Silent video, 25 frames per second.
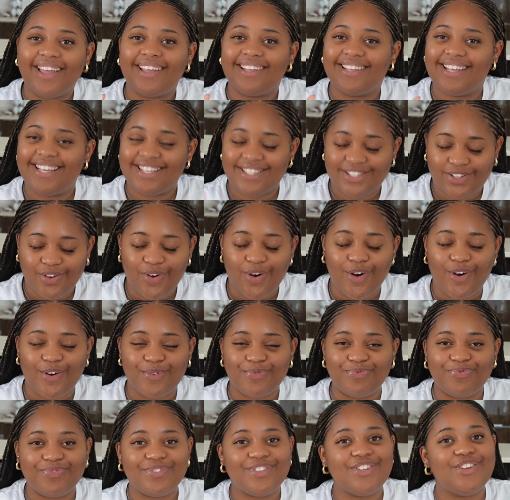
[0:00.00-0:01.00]
It's
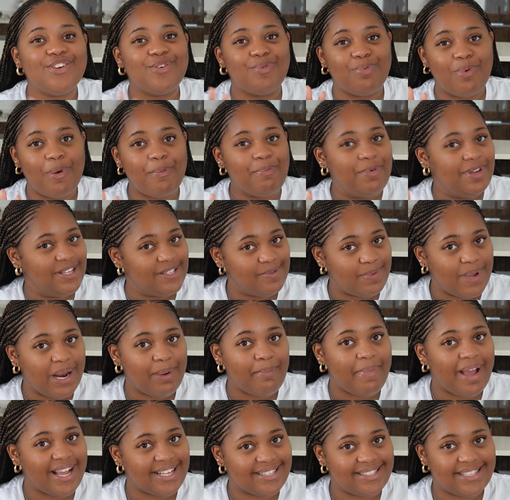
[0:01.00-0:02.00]
hot. You probably
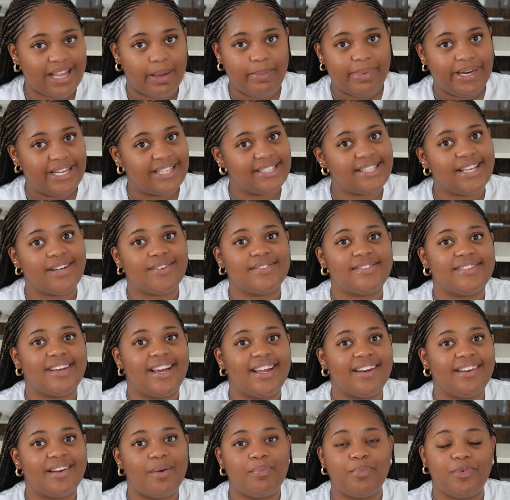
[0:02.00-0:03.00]
spend max 10 minutes
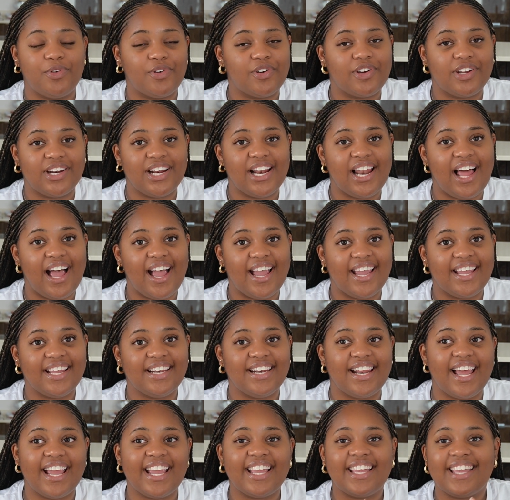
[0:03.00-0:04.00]
outside, I'm not gonna lie.
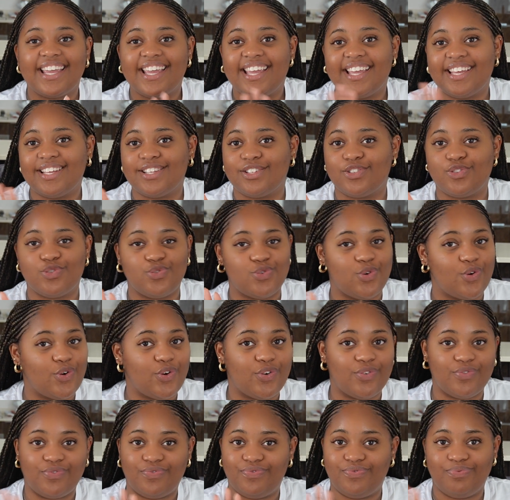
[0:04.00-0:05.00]
Like it is
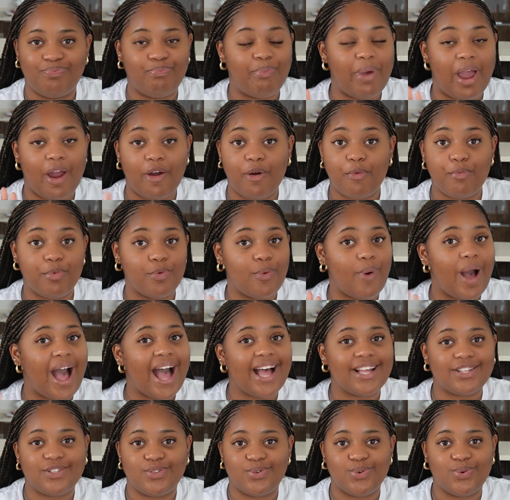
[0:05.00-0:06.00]
not bearable
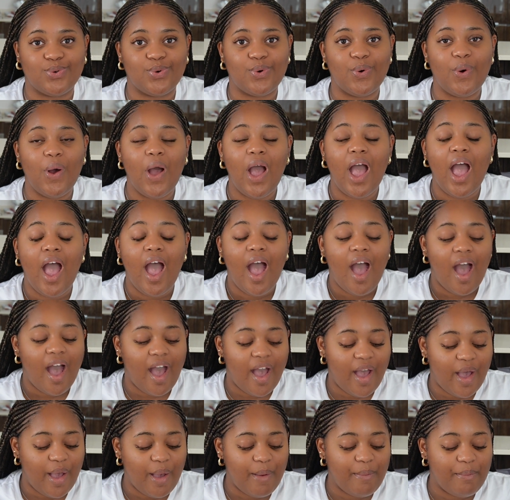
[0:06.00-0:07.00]
at all.
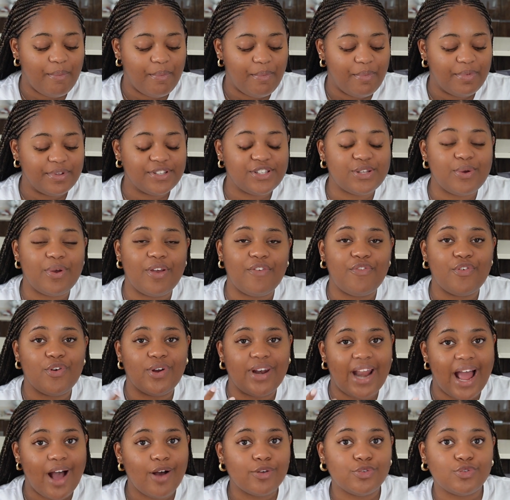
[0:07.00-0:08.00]
So if you're
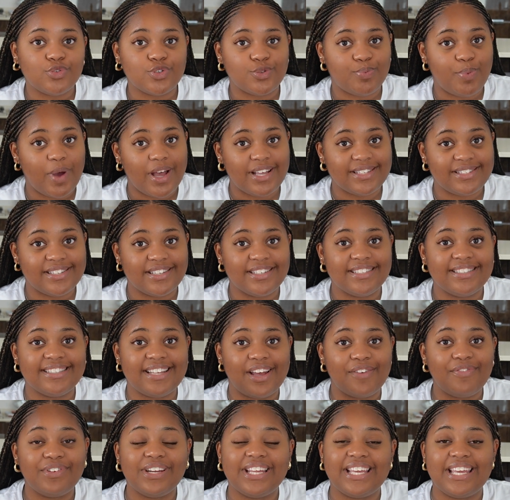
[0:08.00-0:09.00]
an outdoors person,
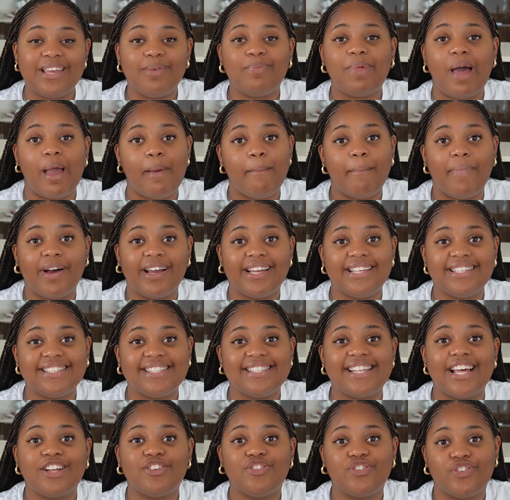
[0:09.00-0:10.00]
definitely keep that in mind,
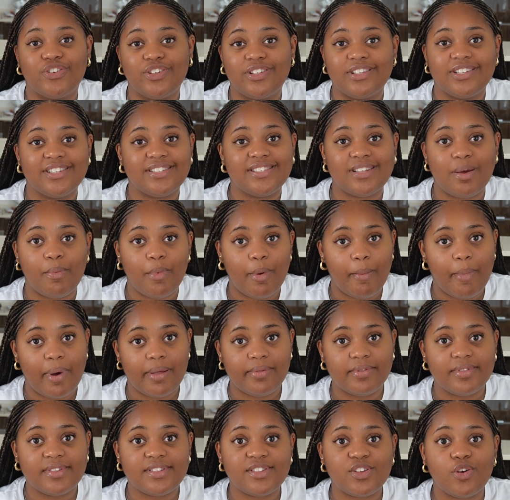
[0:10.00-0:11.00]
that during the summer
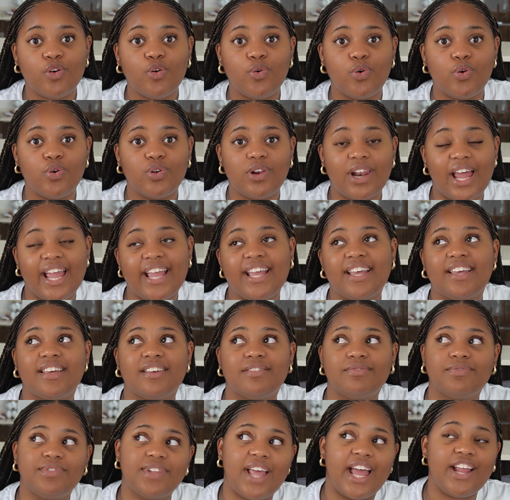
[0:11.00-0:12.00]
months, or like
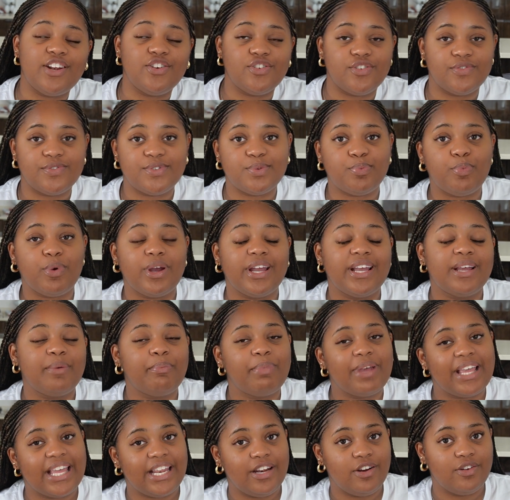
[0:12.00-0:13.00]
end of spring,
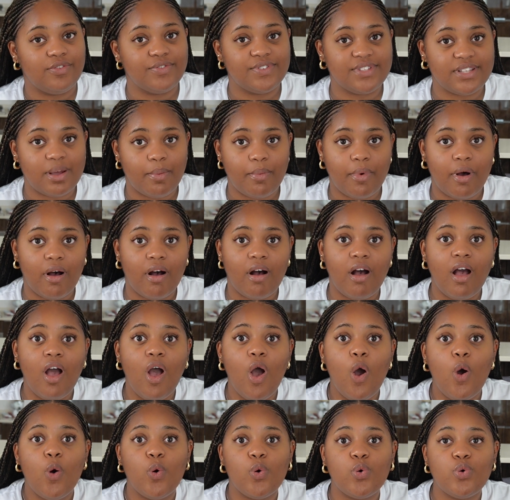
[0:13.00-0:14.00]
beginning of summer,
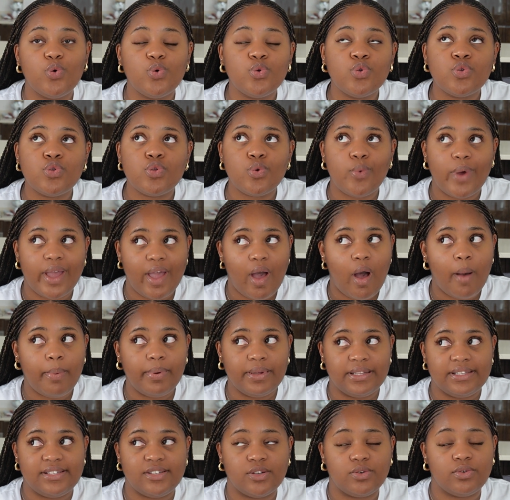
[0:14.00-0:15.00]
all the way up
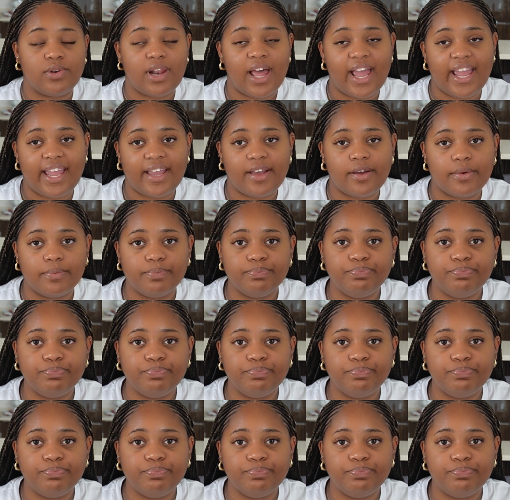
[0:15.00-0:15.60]
until like